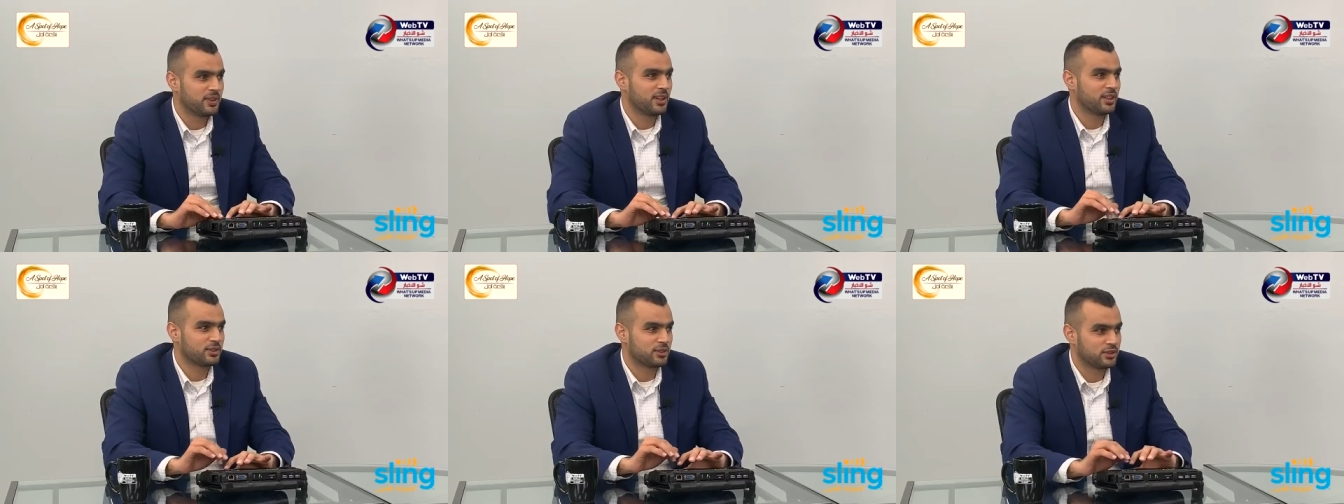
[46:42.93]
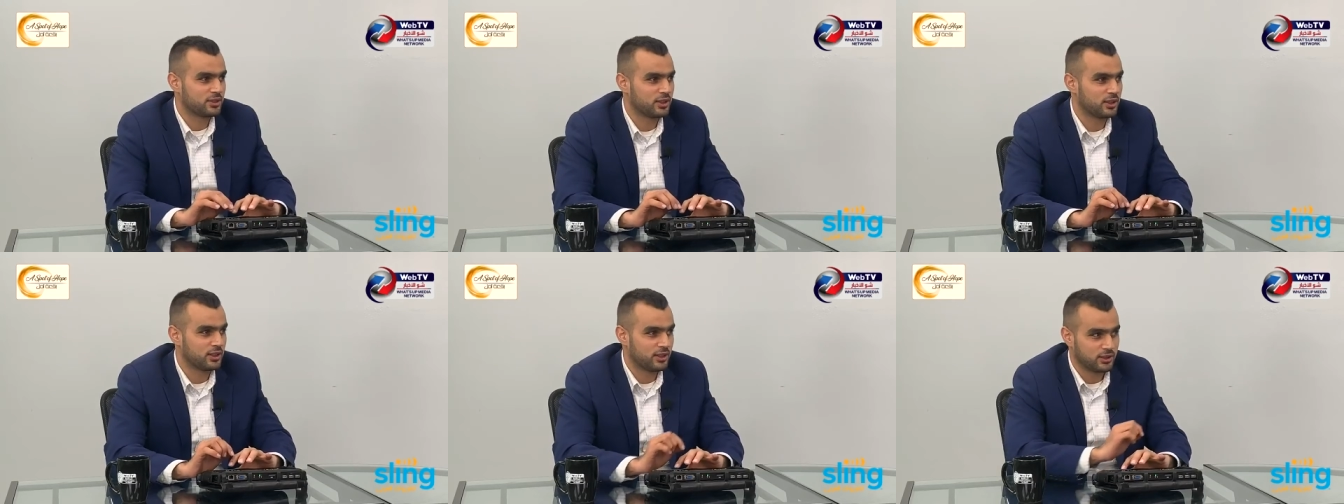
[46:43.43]
Yes,
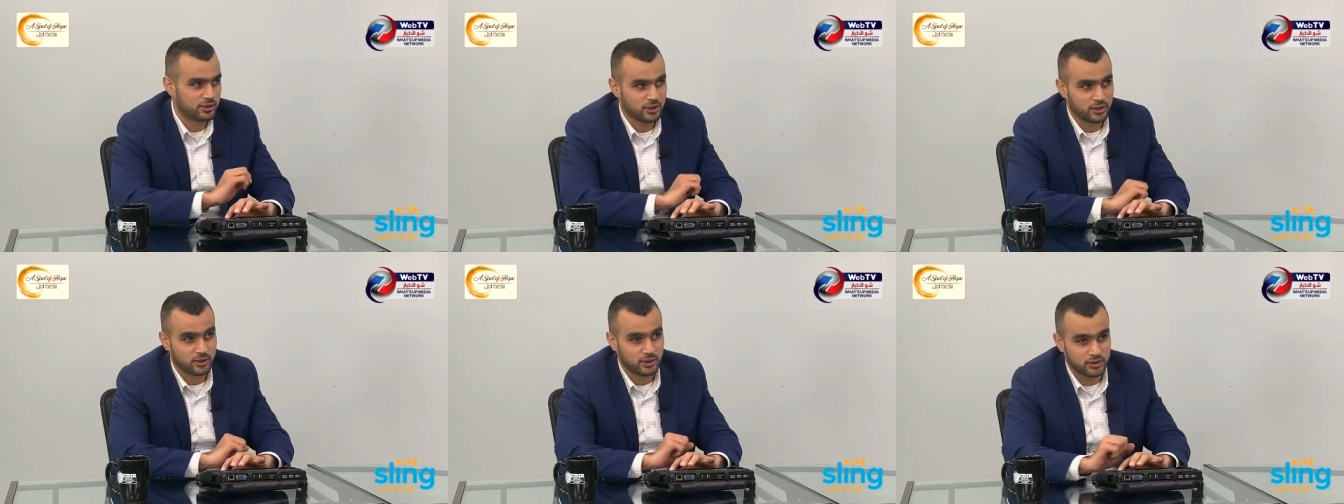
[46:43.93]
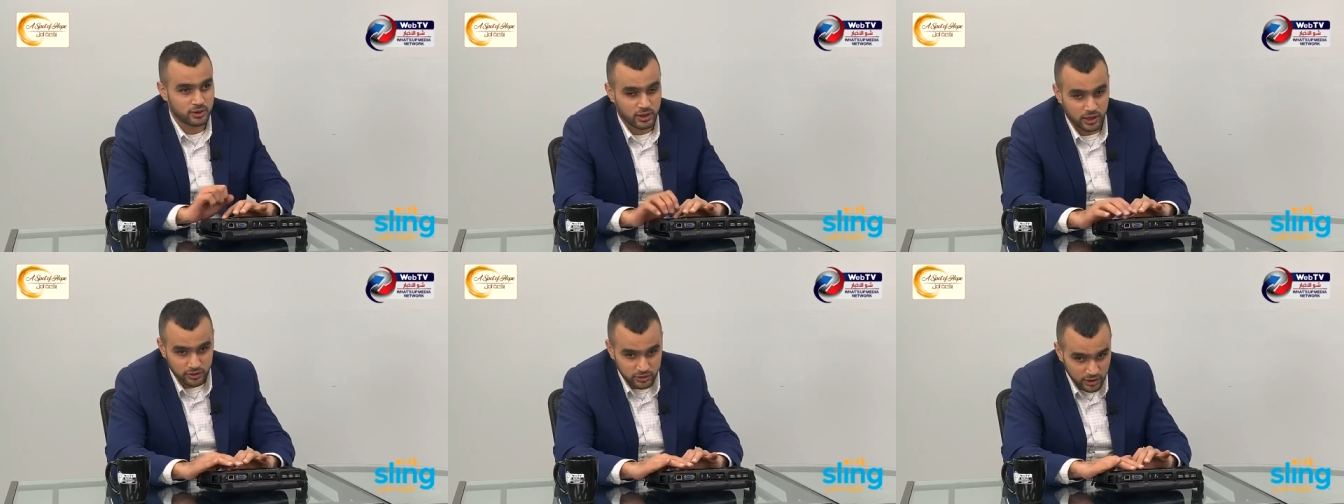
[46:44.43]
it's a
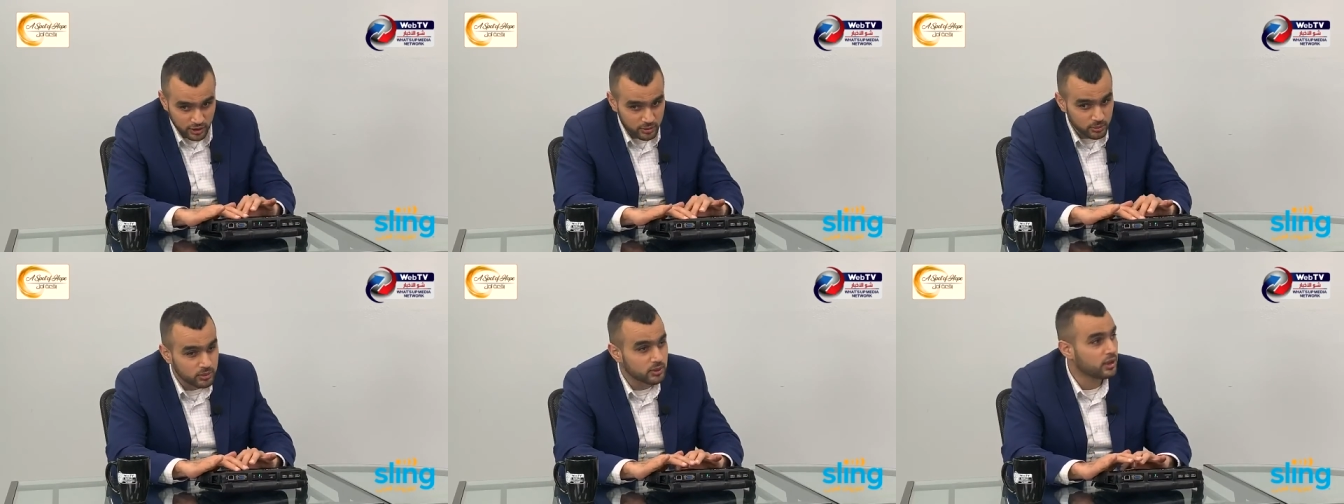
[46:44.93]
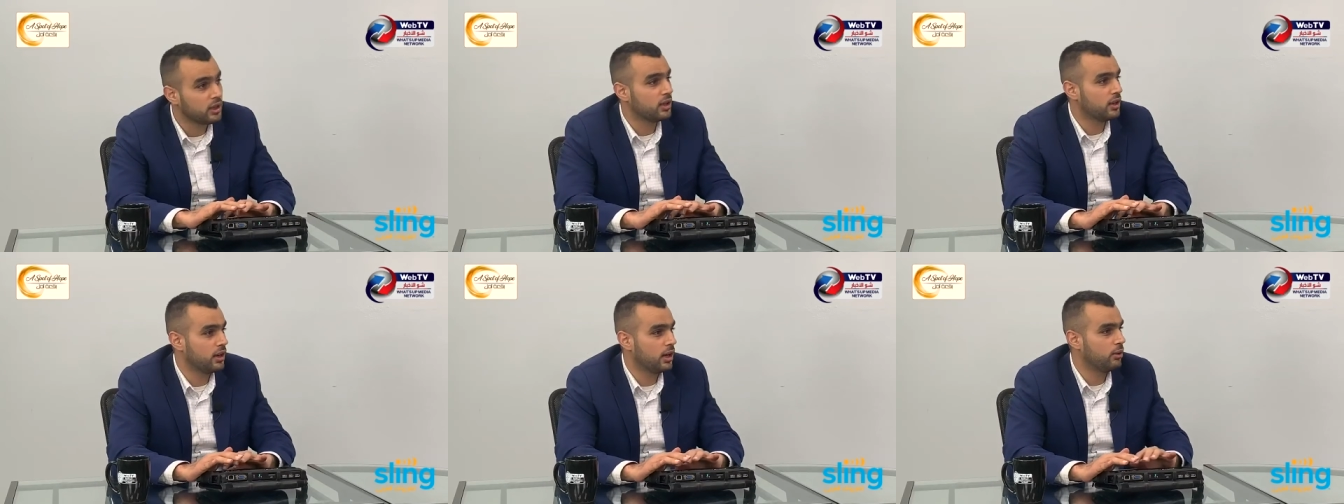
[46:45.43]
nice name.
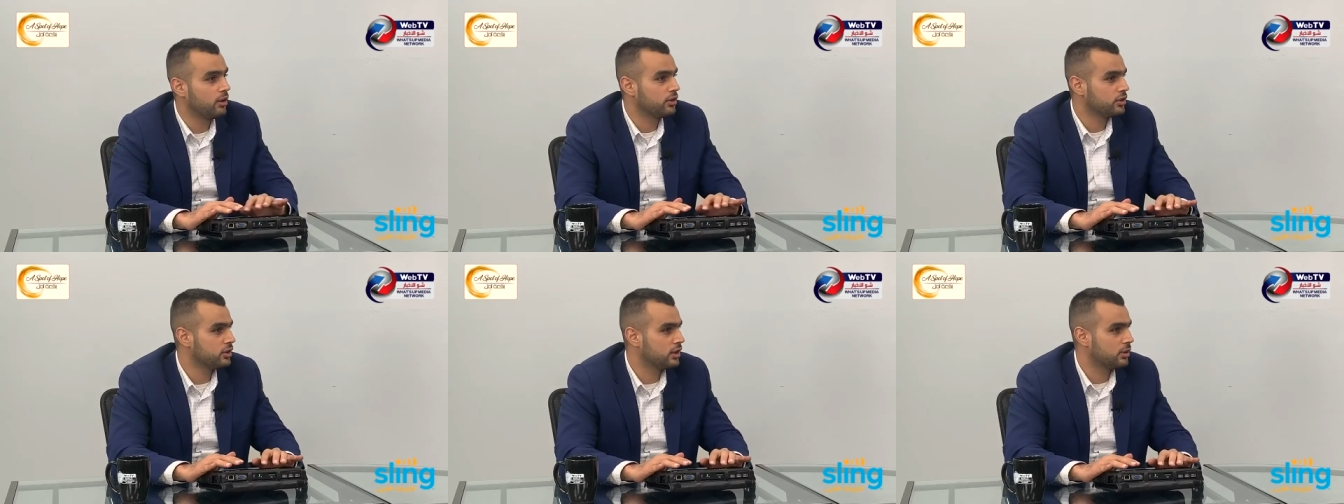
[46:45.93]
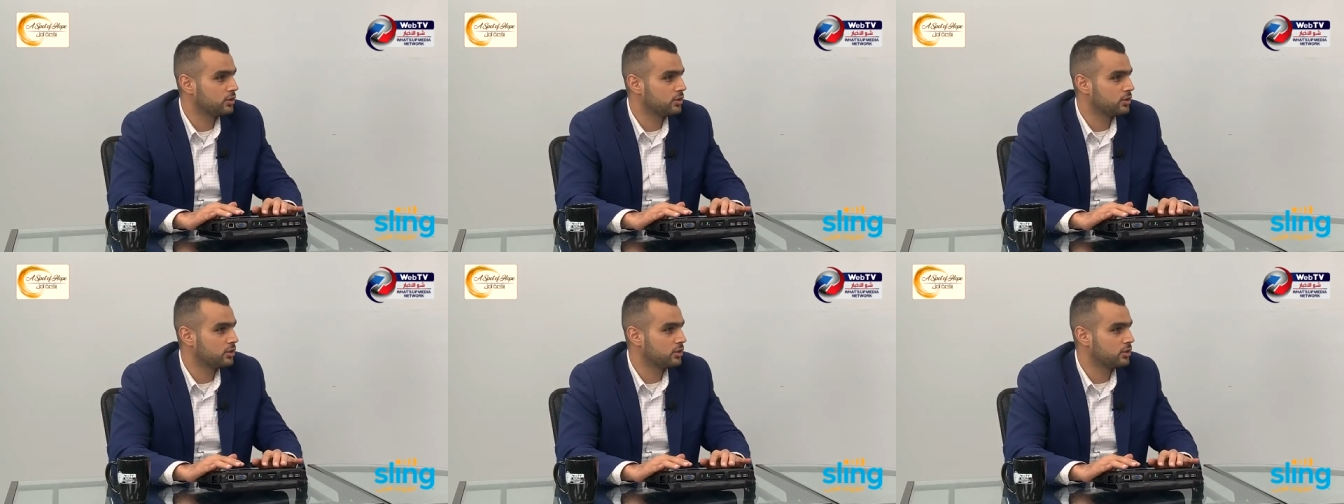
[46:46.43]
How old is she now?